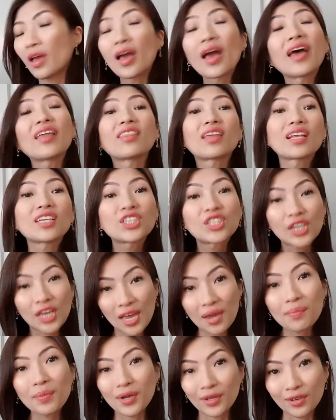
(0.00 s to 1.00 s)
And then
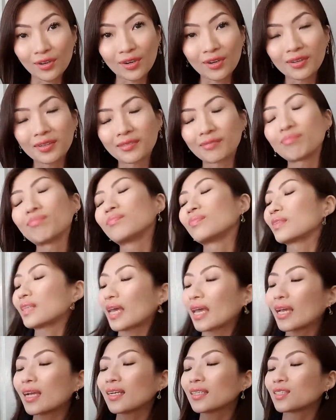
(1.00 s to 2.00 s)
shea butter.
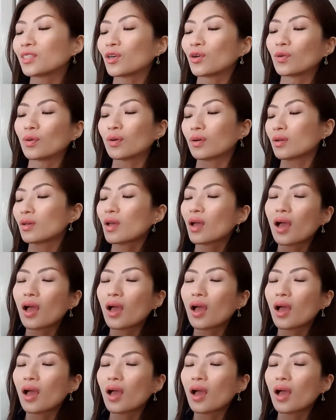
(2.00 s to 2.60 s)
Okay, so